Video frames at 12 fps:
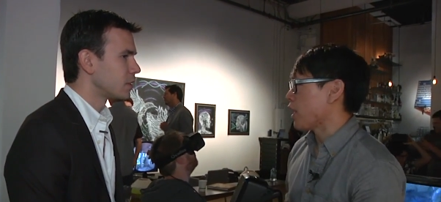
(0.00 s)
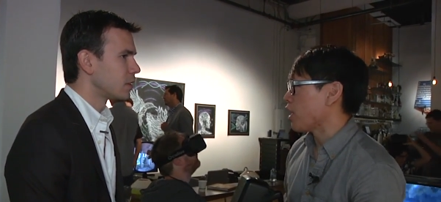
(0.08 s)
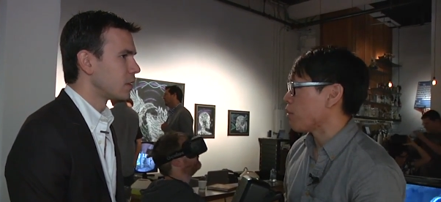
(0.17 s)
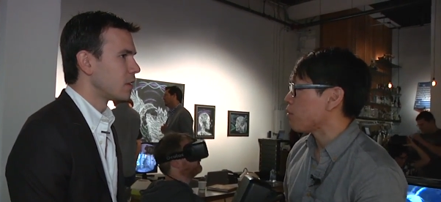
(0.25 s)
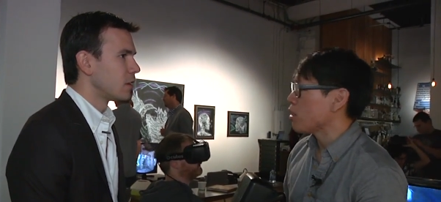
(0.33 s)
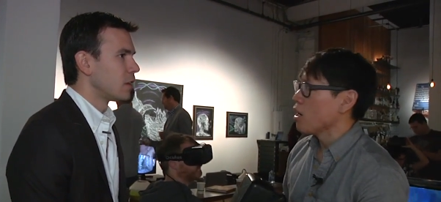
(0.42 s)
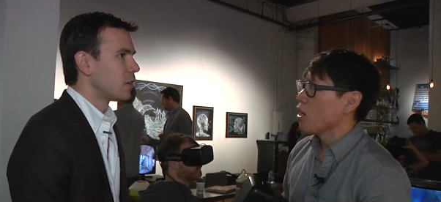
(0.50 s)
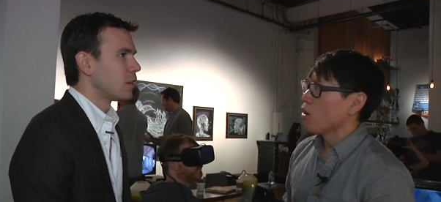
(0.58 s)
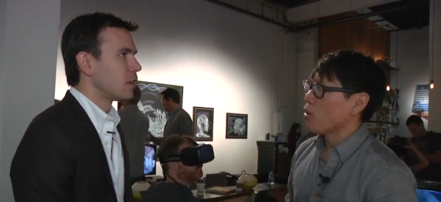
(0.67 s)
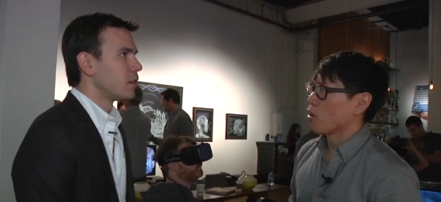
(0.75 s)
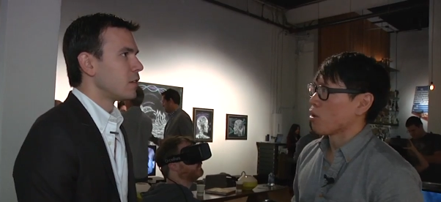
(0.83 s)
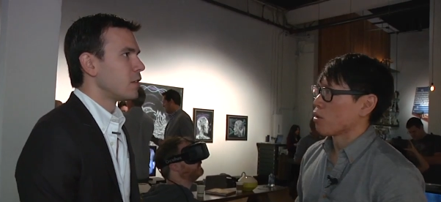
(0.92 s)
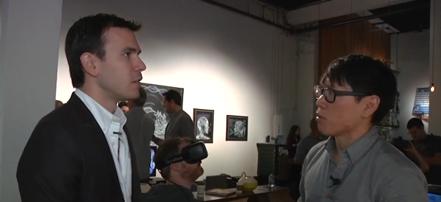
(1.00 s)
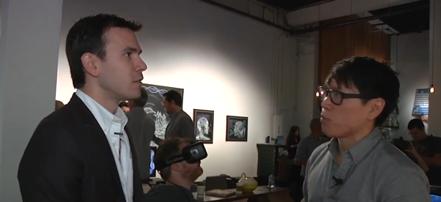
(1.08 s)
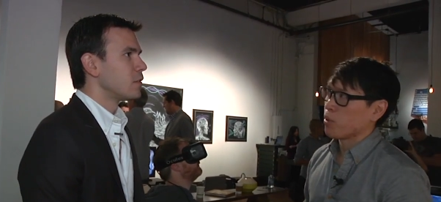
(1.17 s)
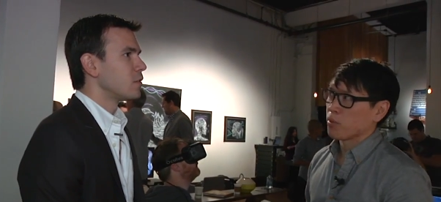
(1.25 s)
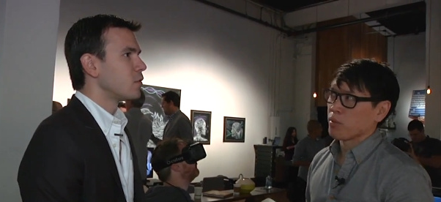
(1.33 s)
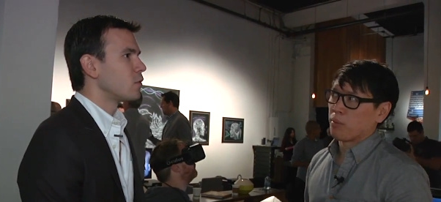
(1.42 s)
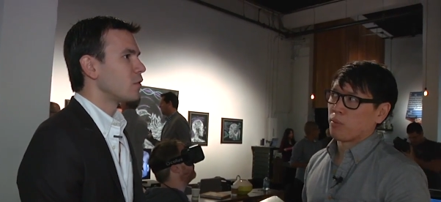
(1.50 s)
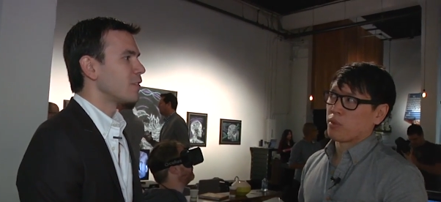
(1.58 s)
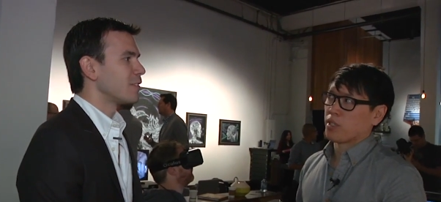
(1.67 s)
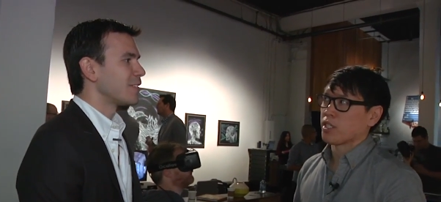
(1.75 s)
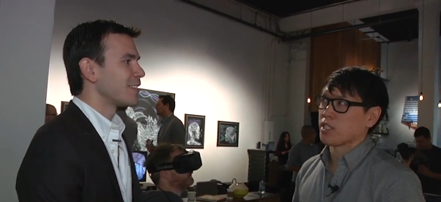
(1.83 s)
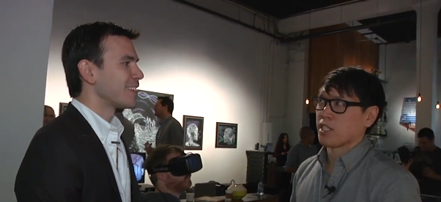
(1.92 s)
Speaker 1: them or putting them
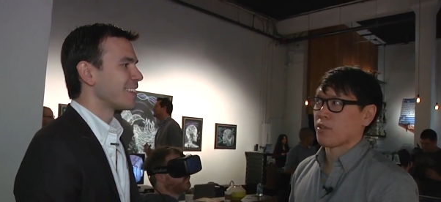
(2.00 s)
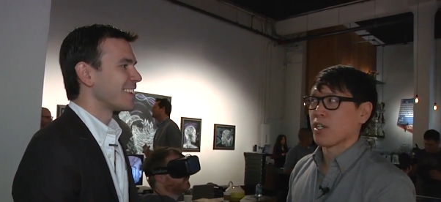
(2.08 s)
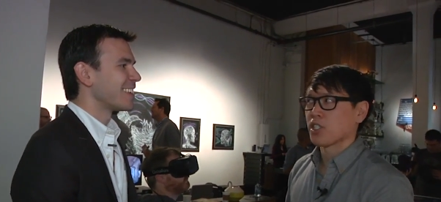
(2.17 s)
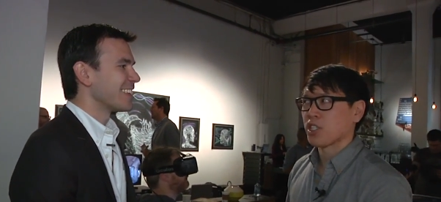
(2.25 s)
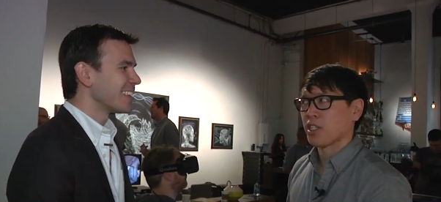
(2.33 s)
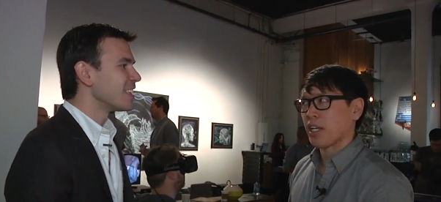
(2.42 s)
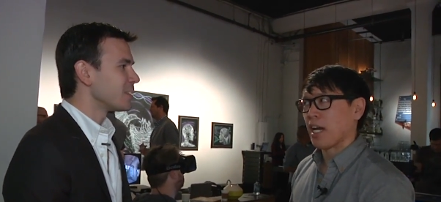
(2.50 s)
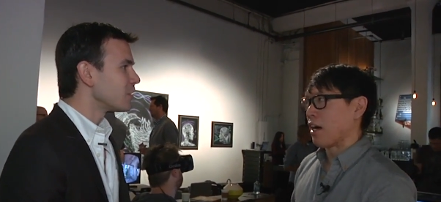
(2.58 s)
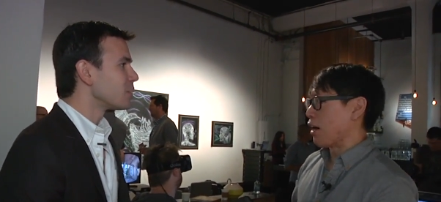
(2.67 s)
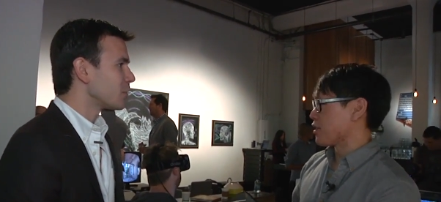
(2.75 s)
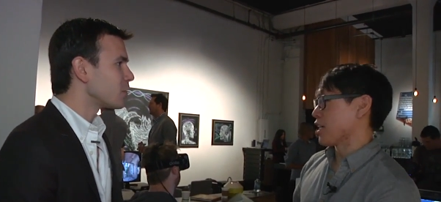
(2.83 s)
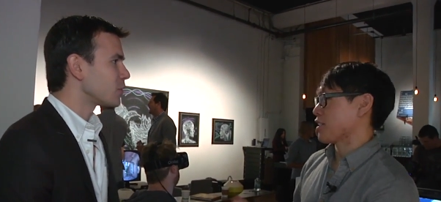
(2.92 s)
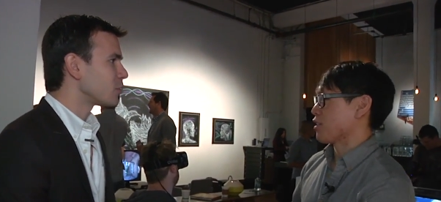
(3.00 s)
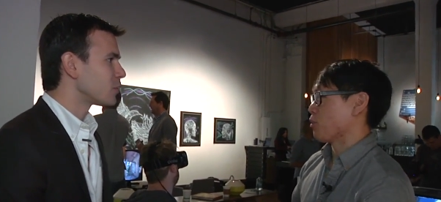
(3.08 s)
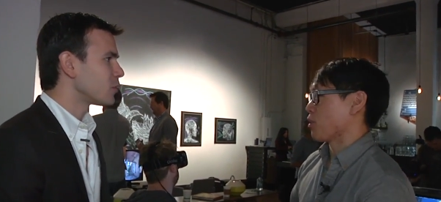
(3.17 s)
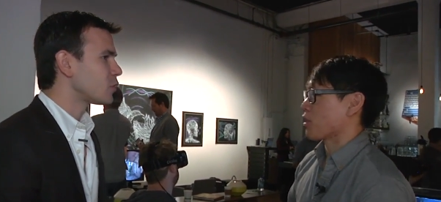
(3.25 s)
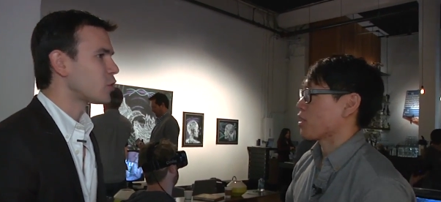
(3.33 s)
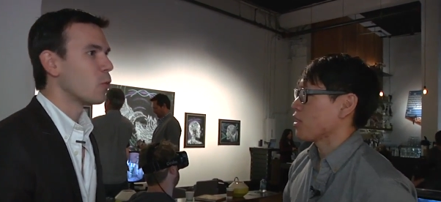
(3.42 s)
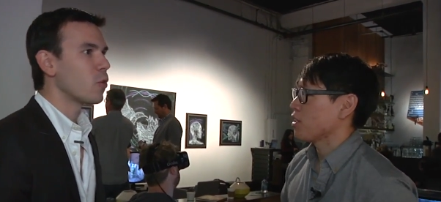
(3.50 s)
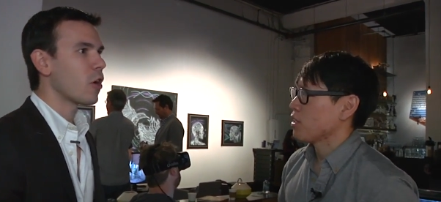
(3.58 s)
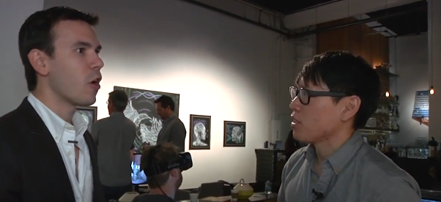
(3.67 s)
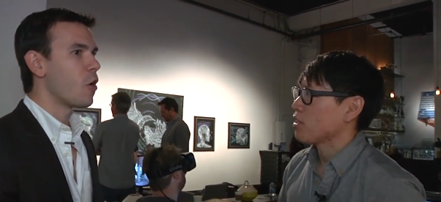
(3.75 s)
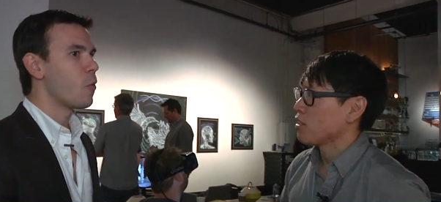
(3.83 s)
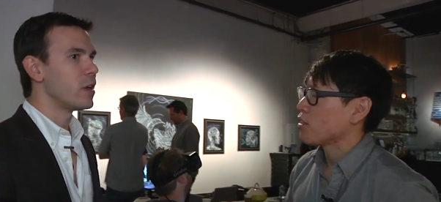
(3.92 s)
in consideration? Like, how, how's that going to work?
Speaker 2: So
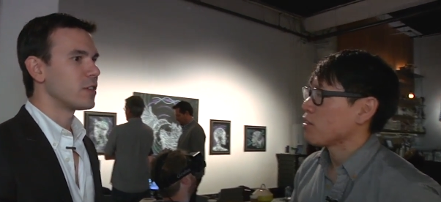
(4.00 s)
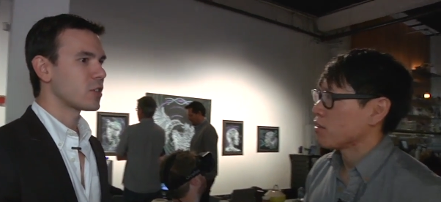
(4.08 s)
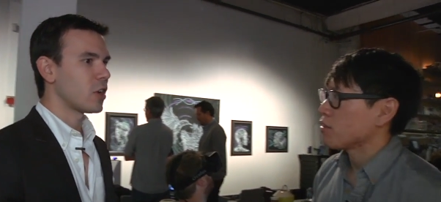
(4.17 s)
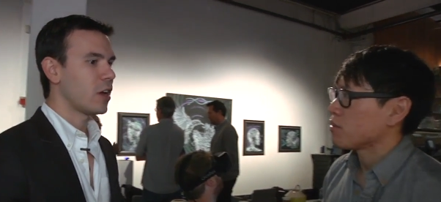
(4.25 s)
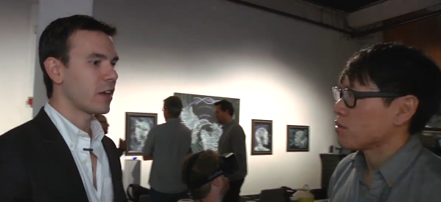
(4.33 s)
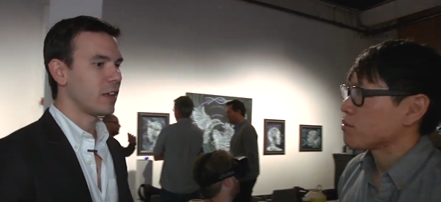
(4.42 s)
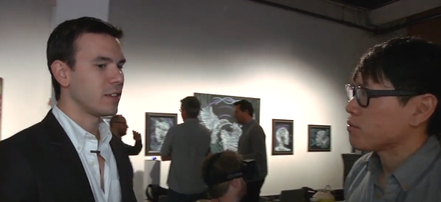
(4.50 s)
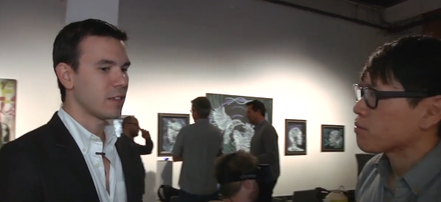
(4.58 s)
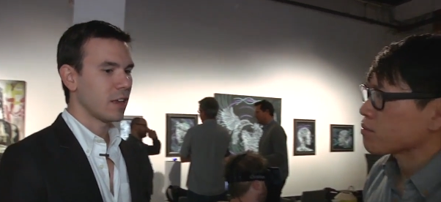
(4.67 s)
we're always talking